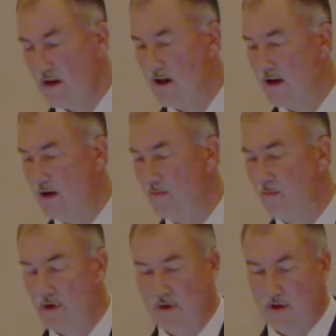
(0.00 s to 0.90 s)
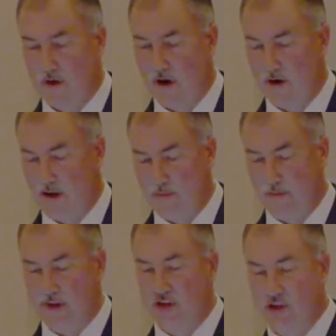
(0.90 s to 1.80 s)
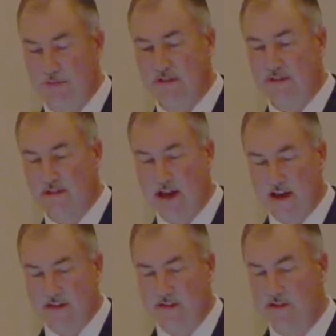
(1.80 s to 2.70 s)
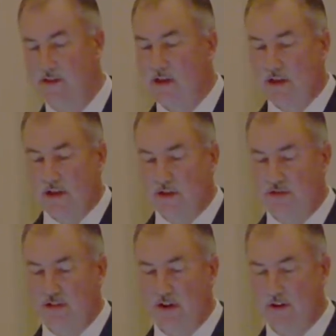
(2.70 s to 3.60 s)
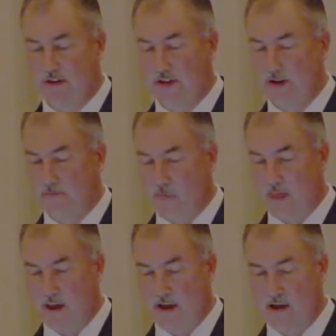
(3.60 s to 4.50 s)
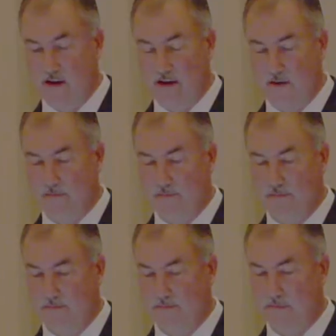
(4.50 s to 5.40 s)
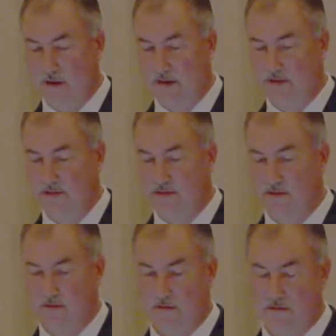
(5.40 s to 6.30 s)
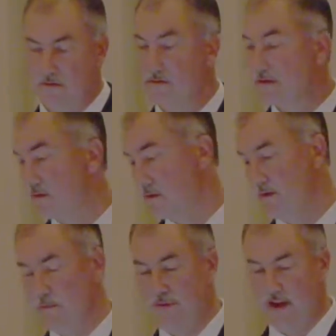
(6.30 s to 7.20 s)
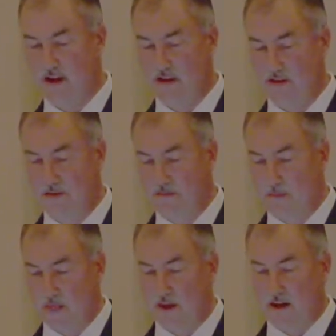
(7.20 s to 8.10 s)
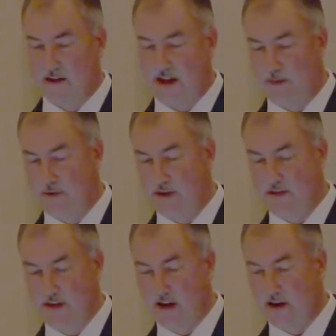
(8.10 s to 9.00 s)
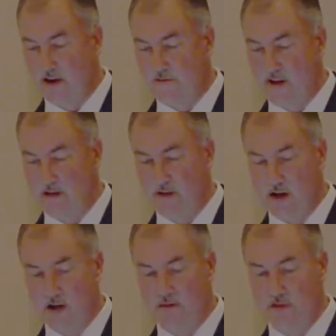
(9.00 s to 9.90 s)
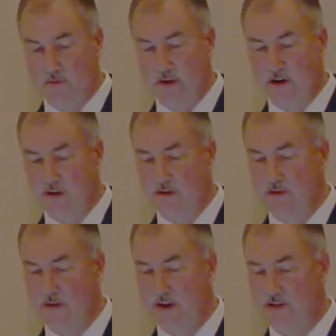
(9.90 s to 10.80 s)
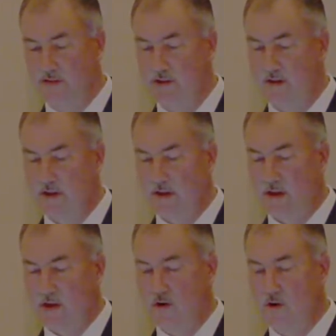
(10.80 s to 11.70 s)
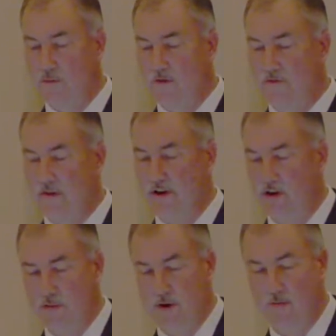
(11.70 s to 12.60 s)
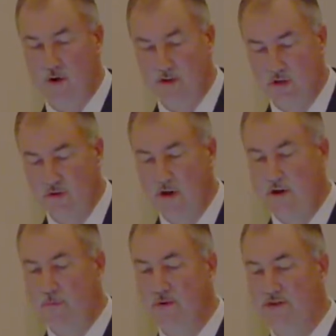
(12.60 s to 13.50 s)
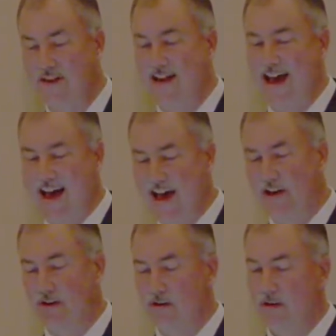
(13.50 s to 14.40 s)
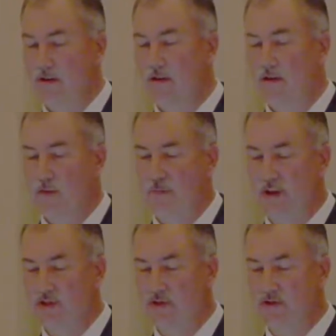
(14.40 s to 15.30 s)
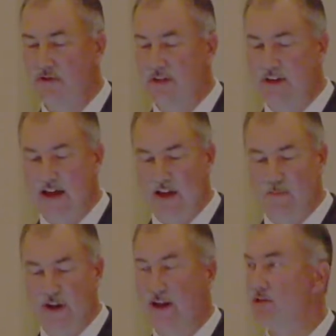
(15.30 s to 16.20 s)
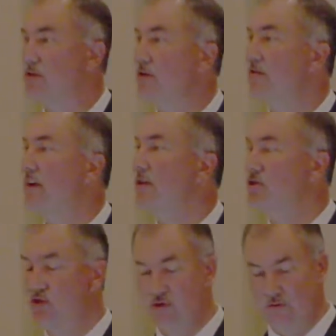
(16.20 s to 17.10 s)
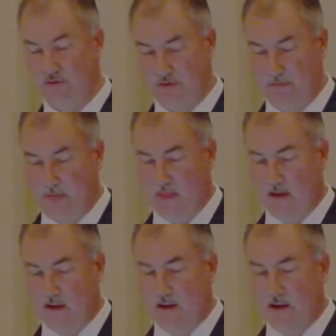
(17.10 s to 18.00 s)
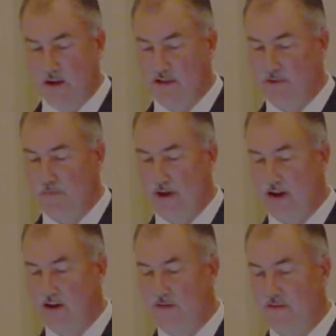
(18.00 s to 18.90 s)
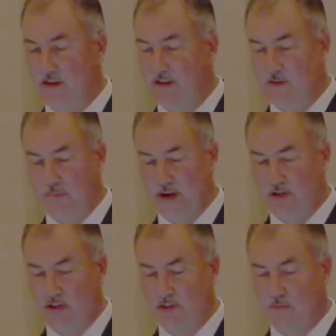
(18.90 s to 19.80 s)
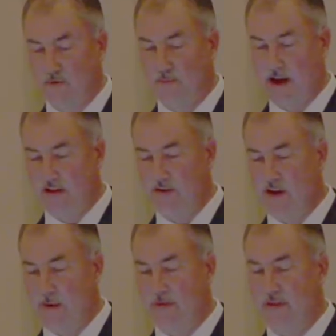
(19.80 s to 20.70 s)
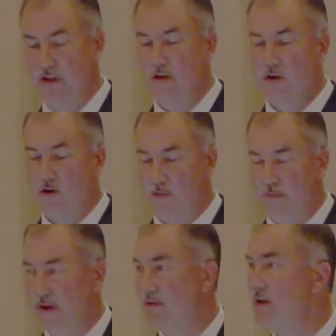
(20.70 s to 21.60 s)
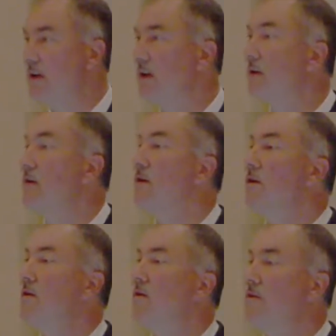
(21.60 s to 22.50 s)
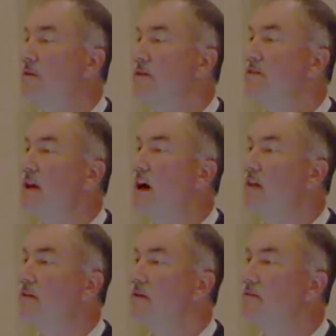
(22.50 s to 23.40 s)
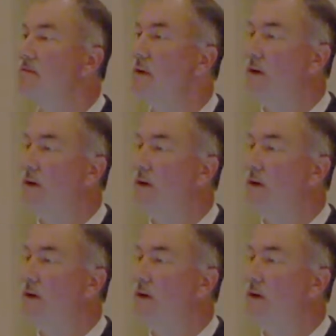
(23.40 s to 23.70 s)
come in many shapes and sizes. Ucioli and his companions in diabetes care found ulcer recurrence rates in normal foot gear to be more than 200% higher in patients using diabetic certified shoes. It is imperative that these patients with polyneuropathy or PVD or these other